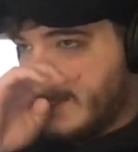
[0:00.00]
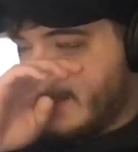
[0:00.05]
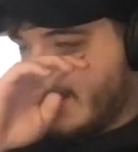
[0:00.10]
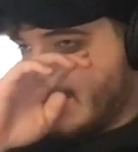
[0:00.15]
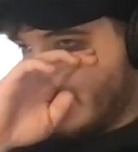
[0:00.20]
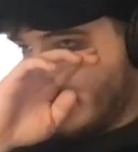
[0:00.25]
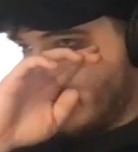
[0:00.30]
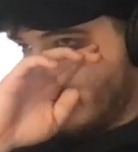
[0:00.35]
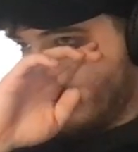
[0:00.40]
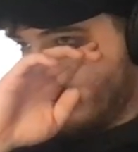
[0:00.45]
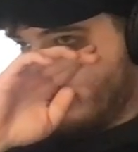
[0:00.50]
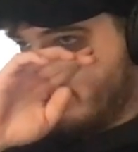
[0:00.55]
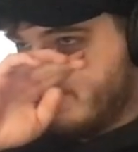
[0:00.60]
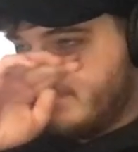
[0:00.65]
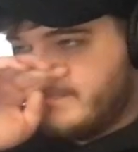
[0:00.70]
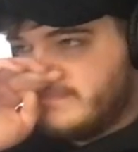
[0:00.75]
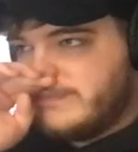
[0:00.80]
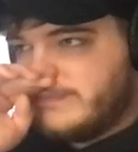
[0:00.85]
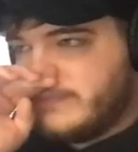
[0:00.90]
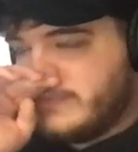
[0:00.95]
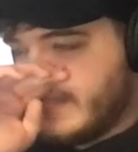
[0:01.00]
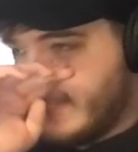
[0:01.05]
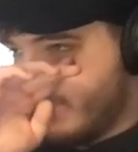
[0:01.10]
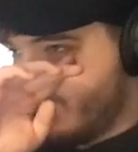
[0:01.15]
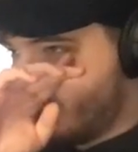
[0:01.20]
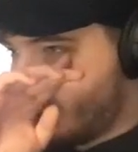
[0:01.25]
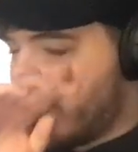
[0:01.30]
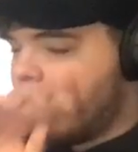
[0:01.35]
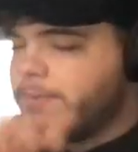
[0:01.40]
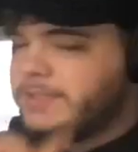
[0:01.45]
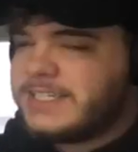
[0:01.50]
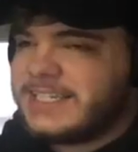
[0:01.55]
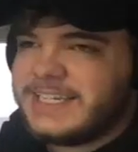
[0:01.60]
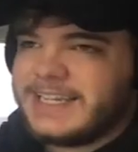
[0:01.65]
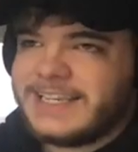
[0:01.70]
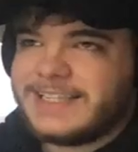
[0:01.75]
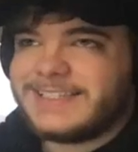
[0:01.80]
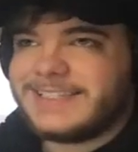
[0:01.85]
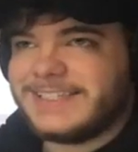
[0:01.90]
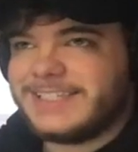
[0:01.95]
If
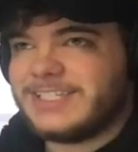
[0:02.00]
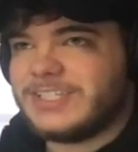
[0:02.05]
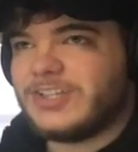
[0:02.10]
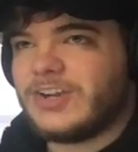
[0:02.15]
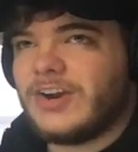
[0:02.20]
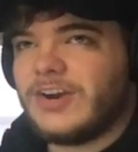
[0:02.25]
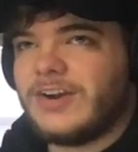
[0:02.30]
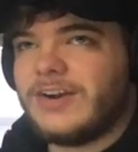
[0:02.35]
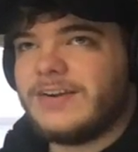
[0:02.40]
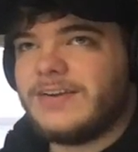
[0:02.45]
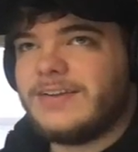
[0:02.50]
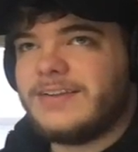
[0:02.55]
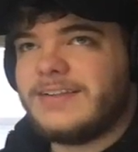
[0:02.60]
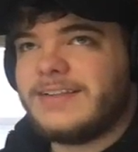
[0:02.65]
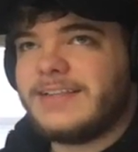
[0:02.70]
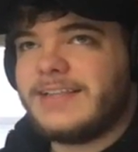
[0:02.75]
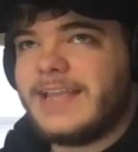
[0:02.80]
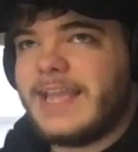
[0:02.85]
Robinson gets the start,